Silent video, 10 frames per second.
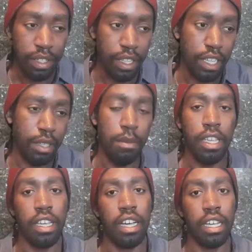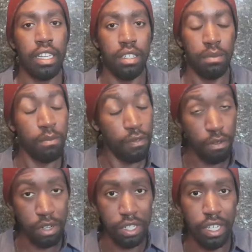Like me, I'm
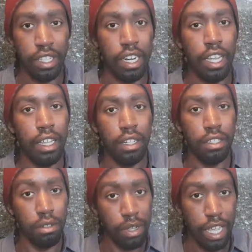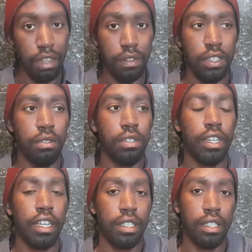fortunate that I don't have children
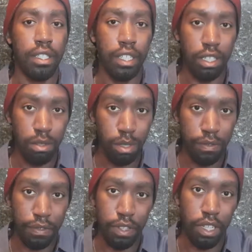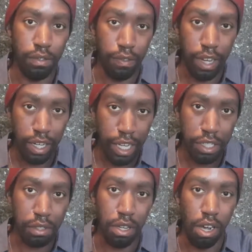yet to deal with the
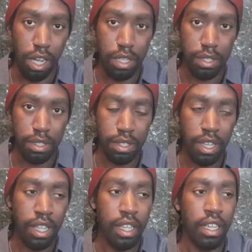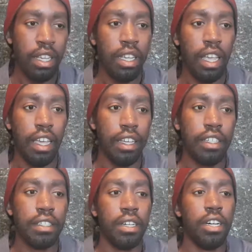financial costs,
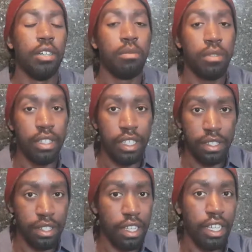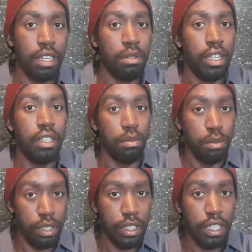and this can get,
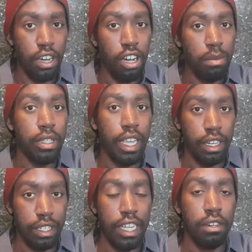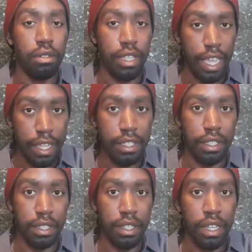really complicated now, can't it?